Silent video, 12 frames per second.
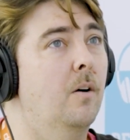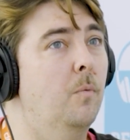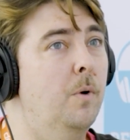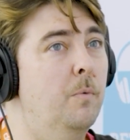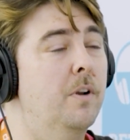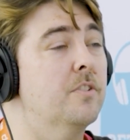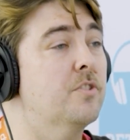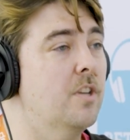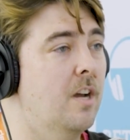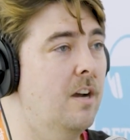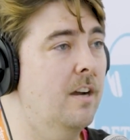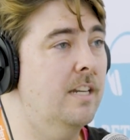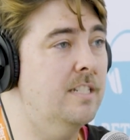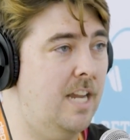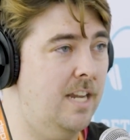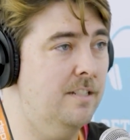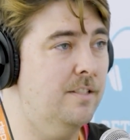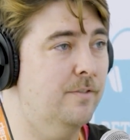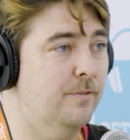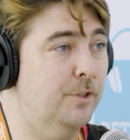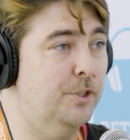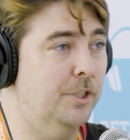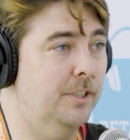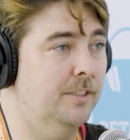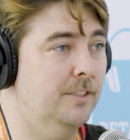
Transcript: We want song and dance for sure.